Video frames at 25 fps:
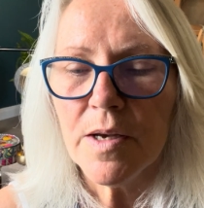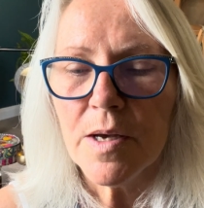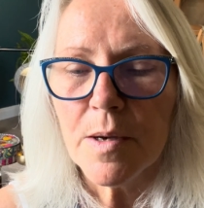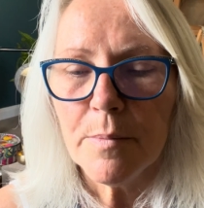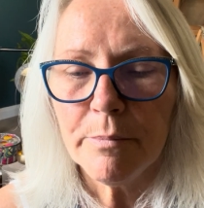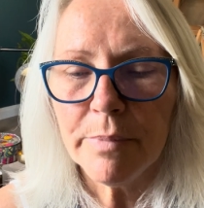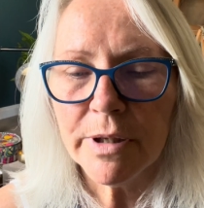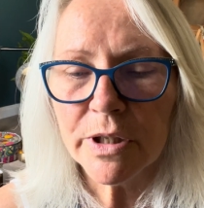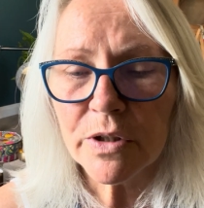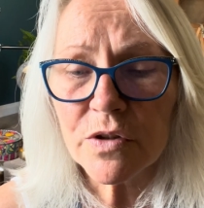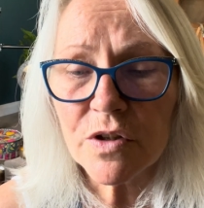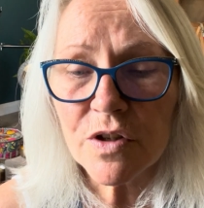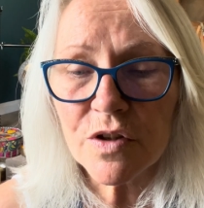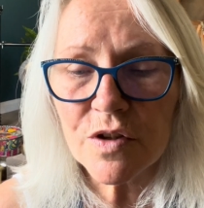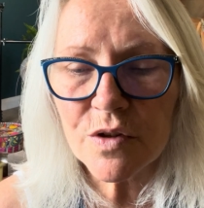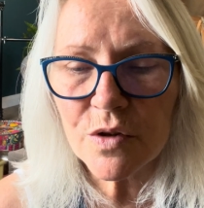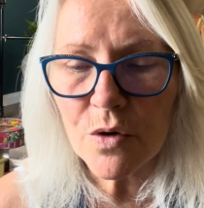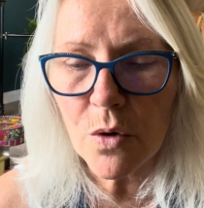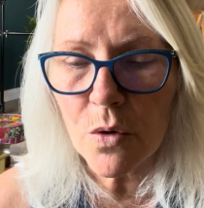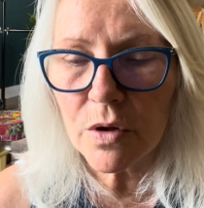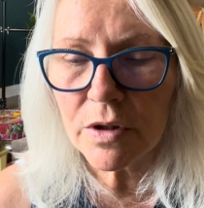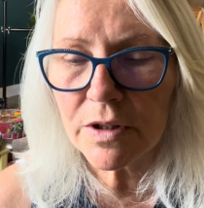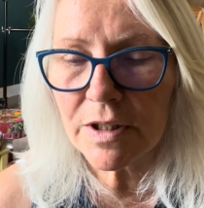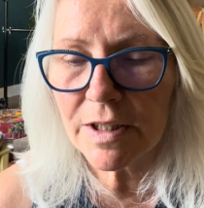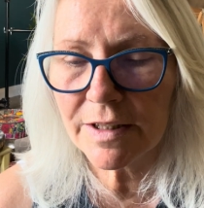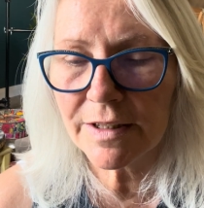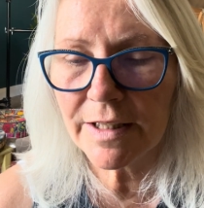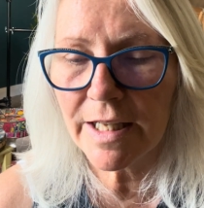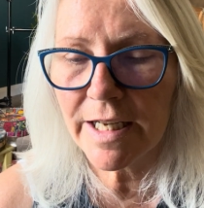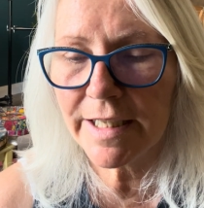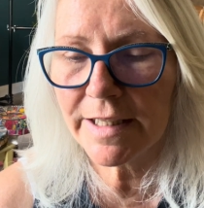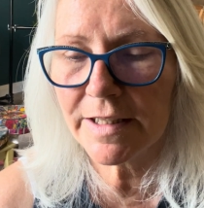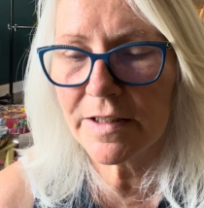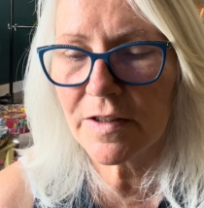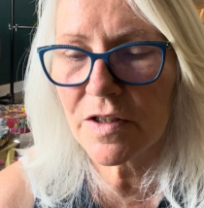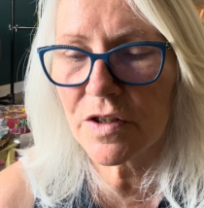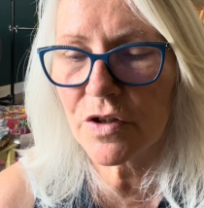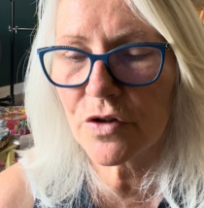Build
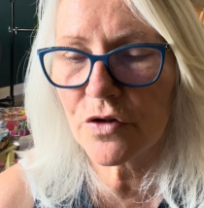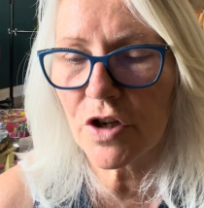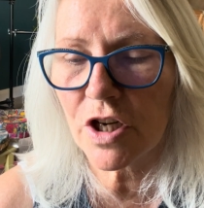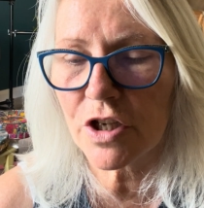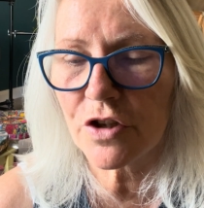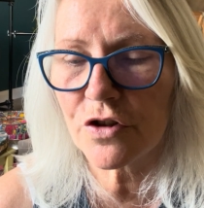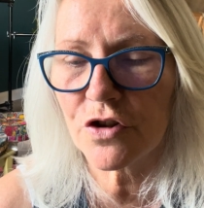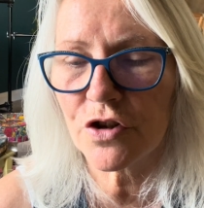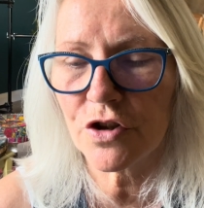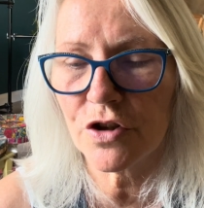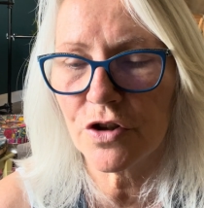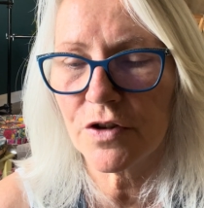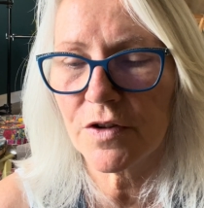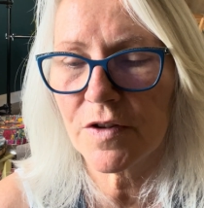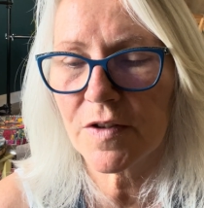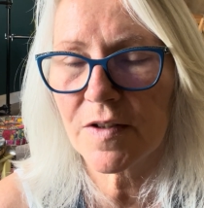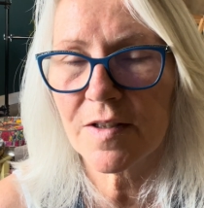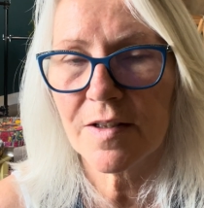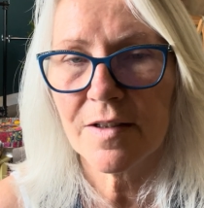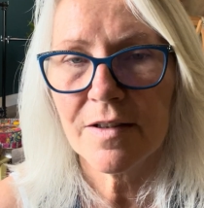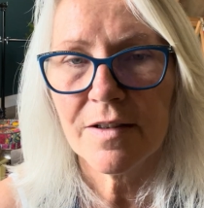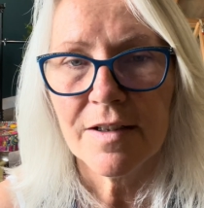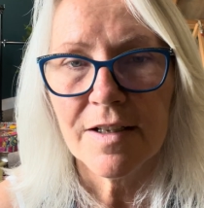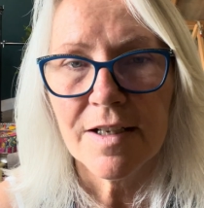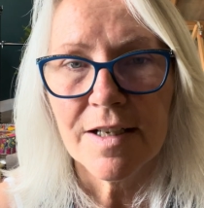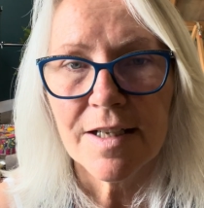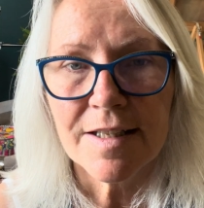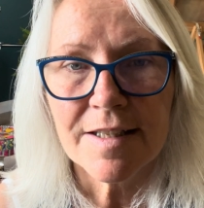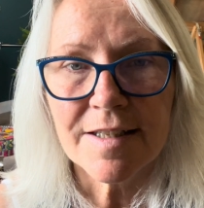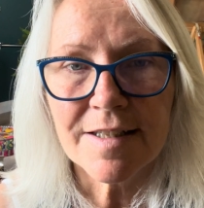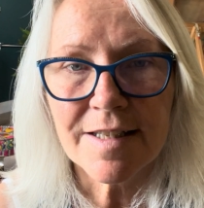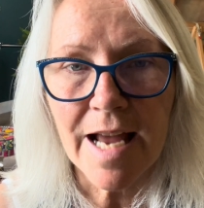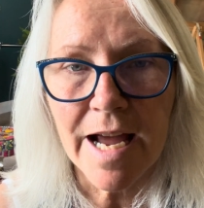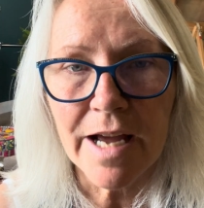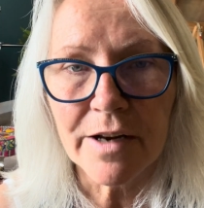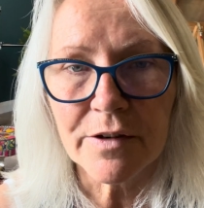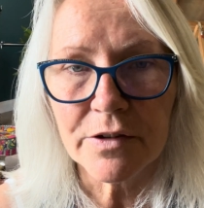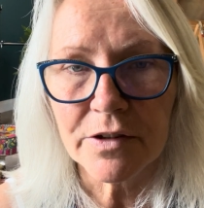soul-aligned structures,
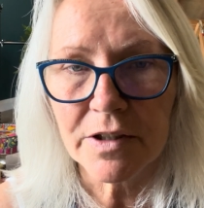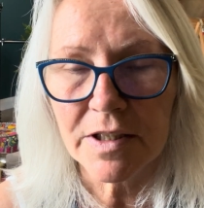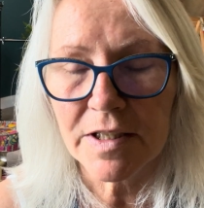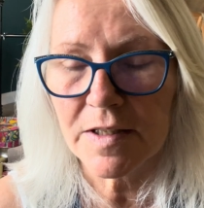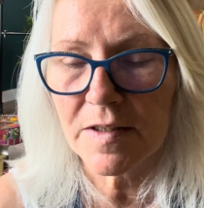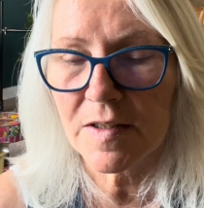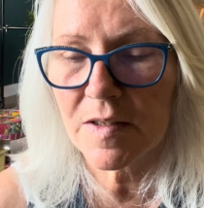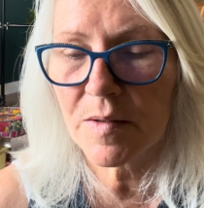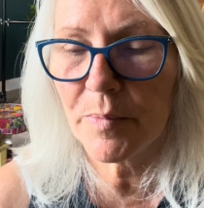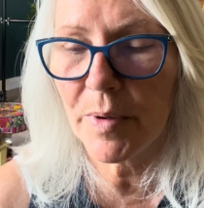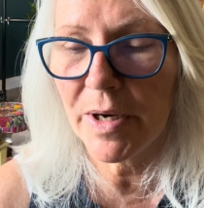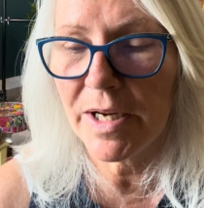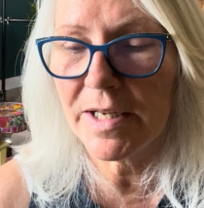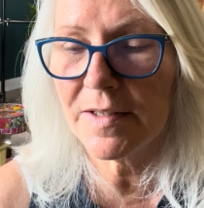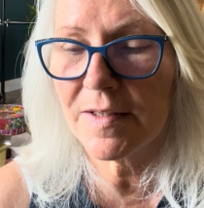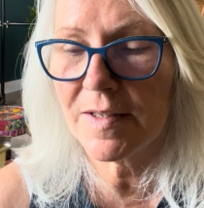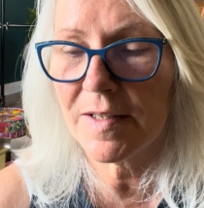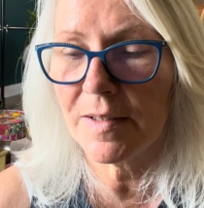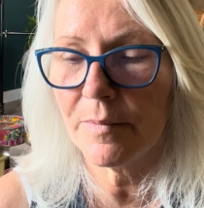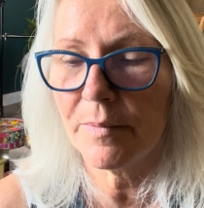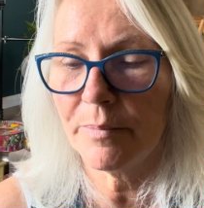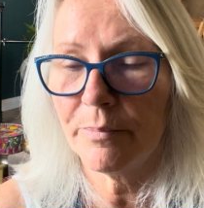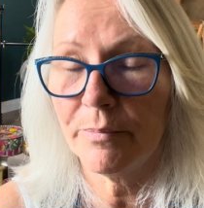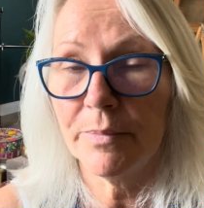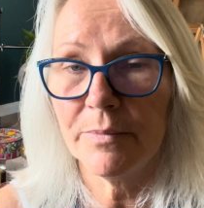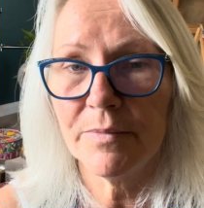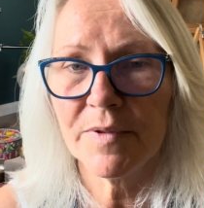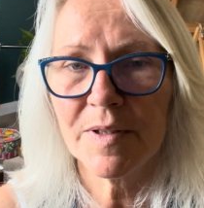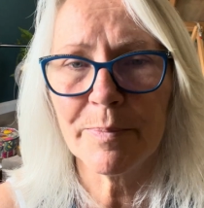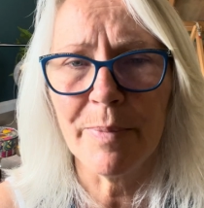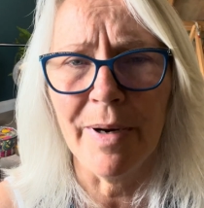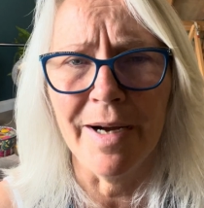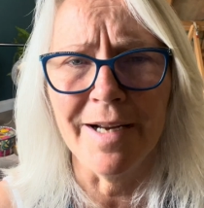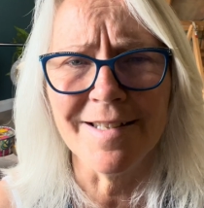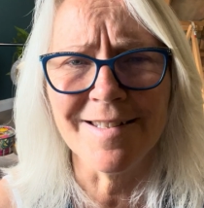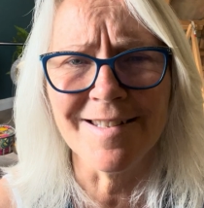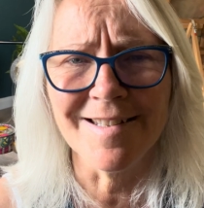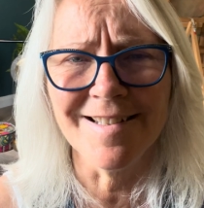Saturn in
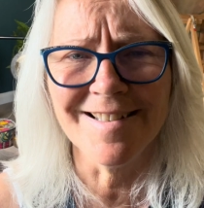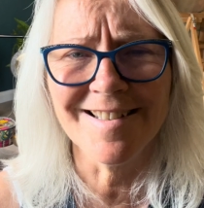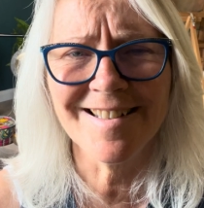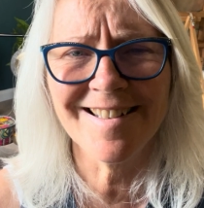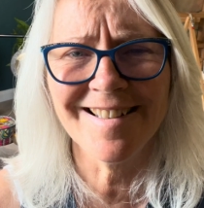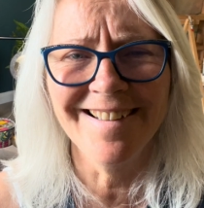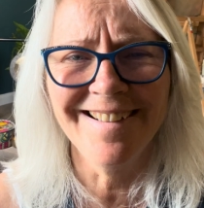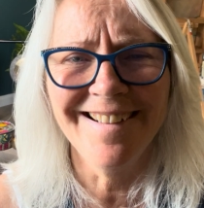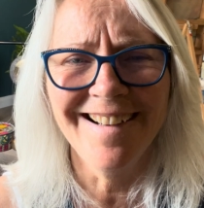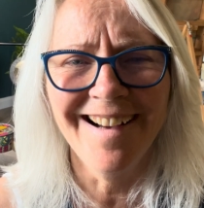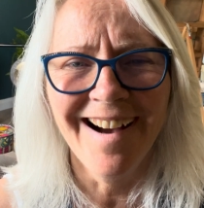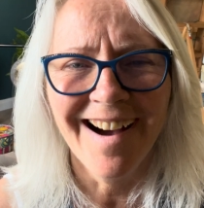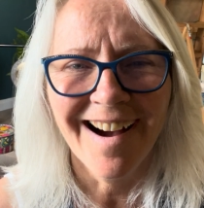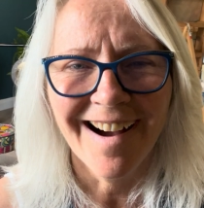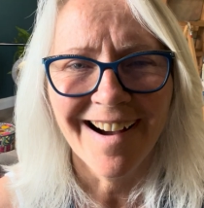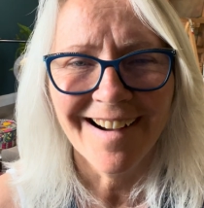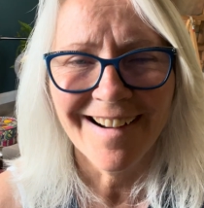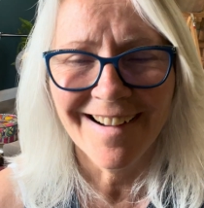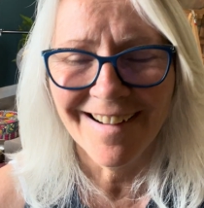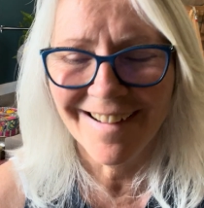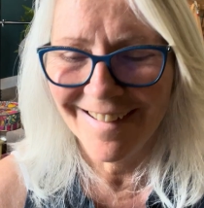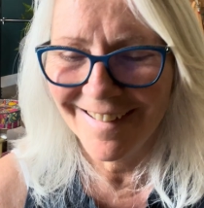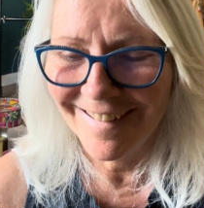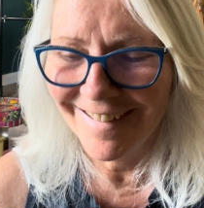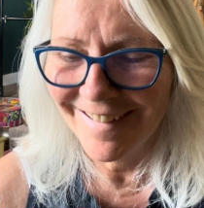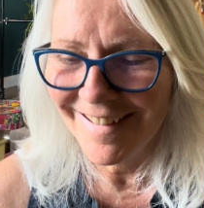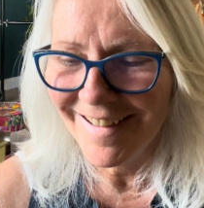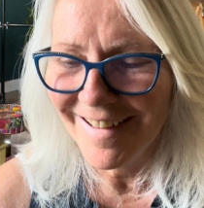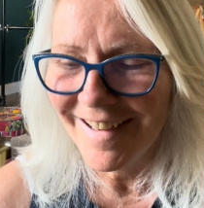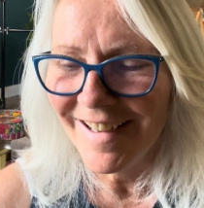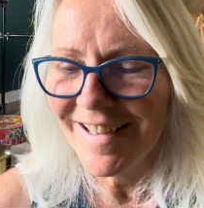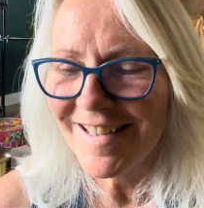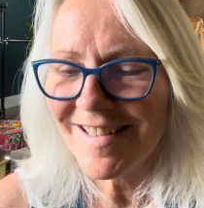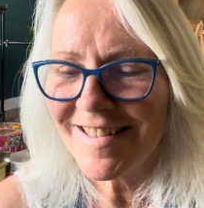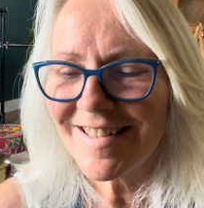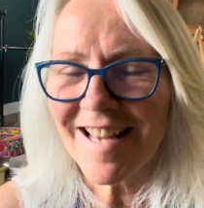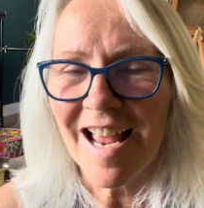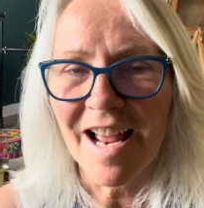Pisces.
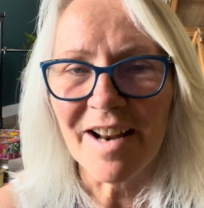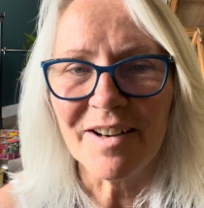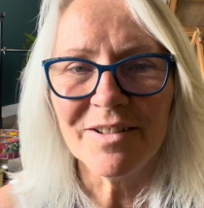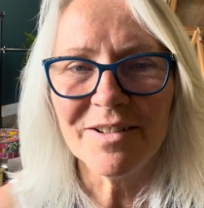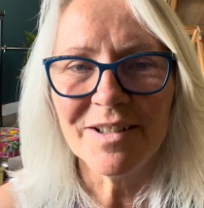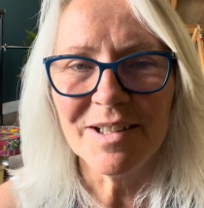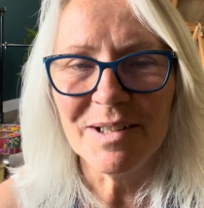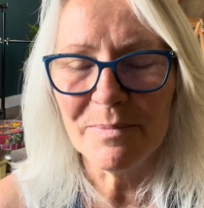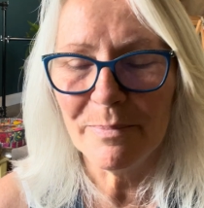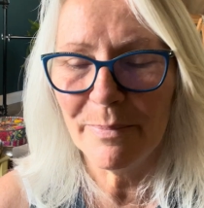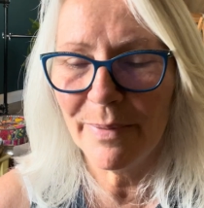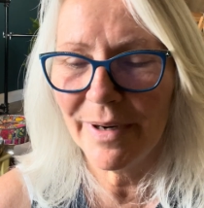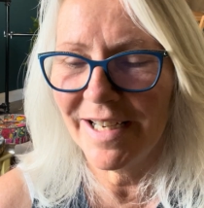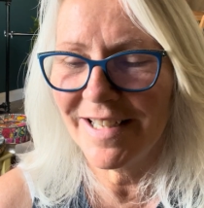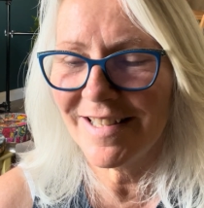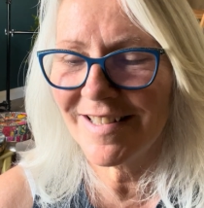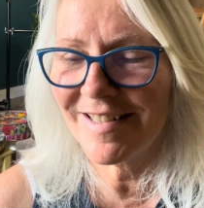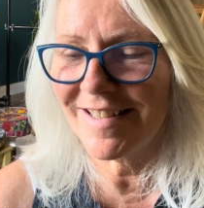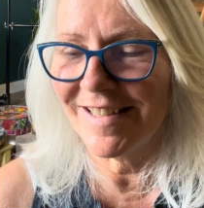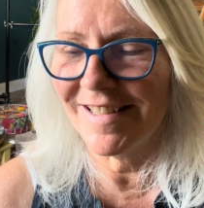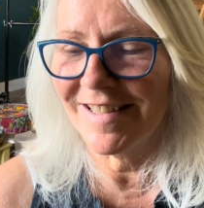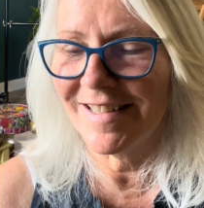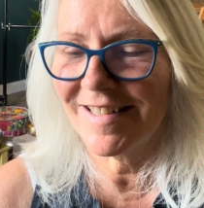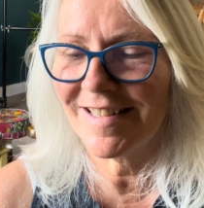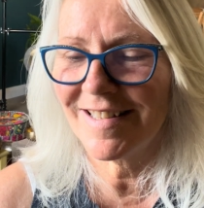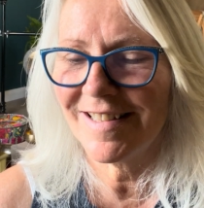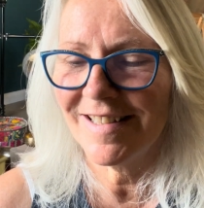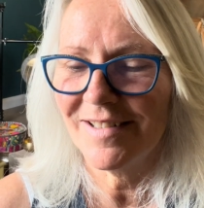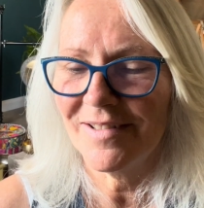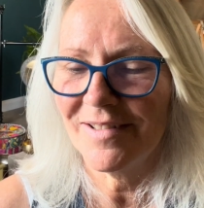Saturn in Pisces.